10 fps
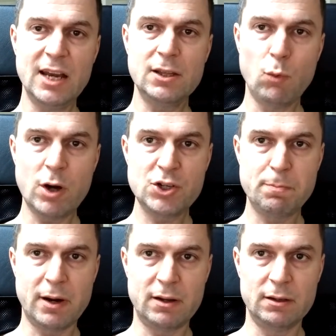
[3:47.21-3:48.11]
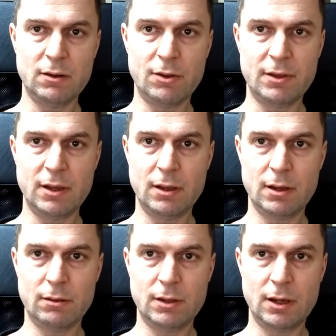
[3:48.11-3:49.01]
click the watch button on
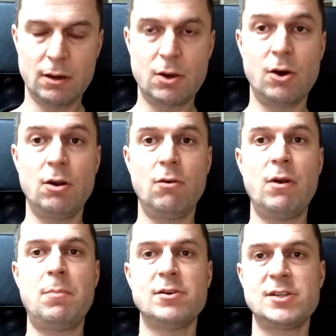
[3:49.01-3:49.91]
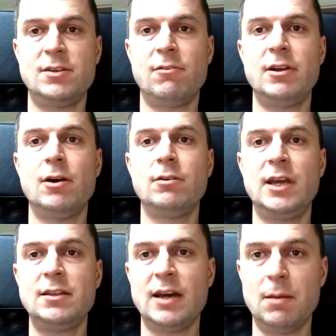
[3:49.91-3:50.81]
the curl repository
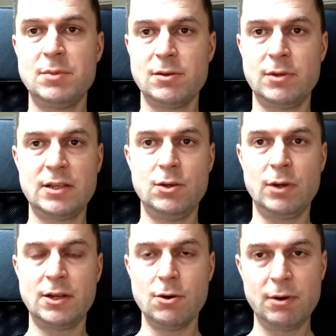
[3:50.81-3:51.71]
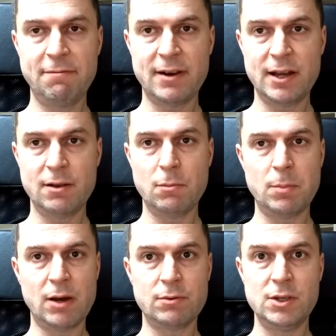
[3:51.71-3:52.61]
on GitHub so that you get notified
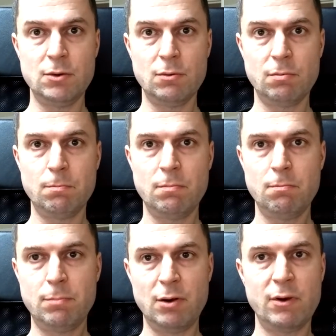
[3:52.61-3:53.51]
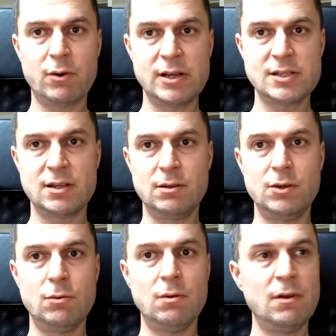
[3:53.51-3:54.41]
about new pull requests
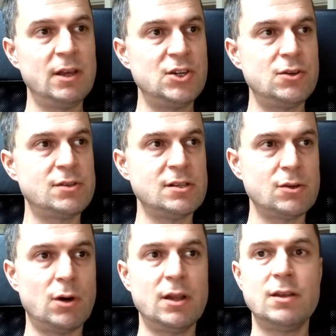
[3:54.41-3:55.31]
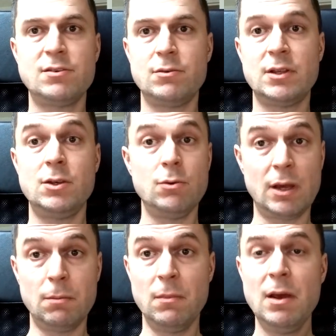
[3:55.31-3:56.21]
and new issues and so on, so that
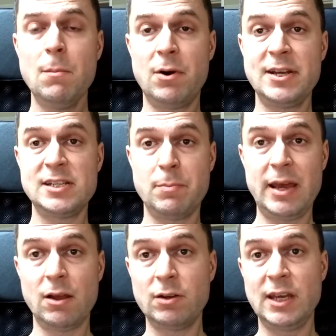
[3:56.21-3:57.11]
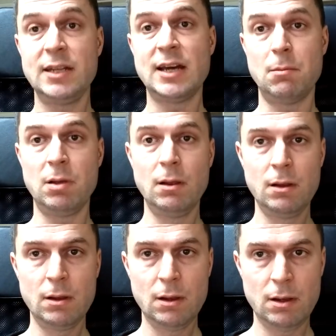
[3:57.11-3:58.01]
you can participate on GitHub
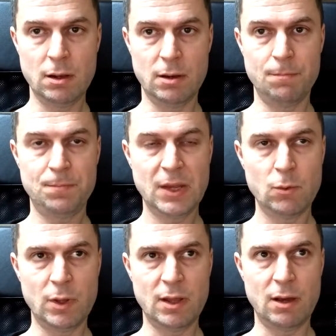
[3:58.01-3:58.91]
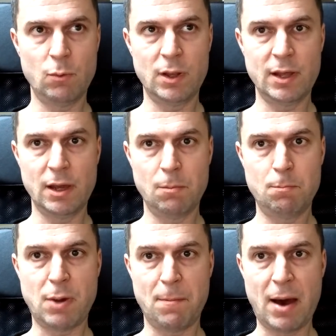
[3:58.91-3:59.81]
when
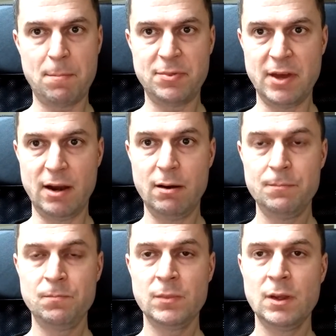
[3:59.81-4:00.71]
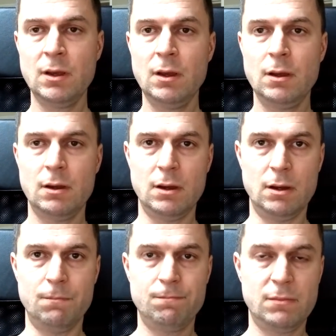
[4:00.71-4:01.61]
they pop up there.
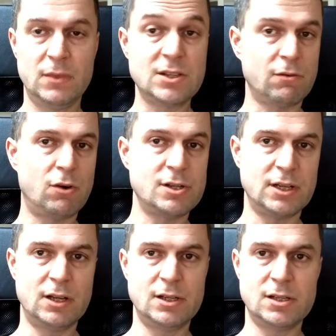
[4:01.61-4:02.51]
This, of course,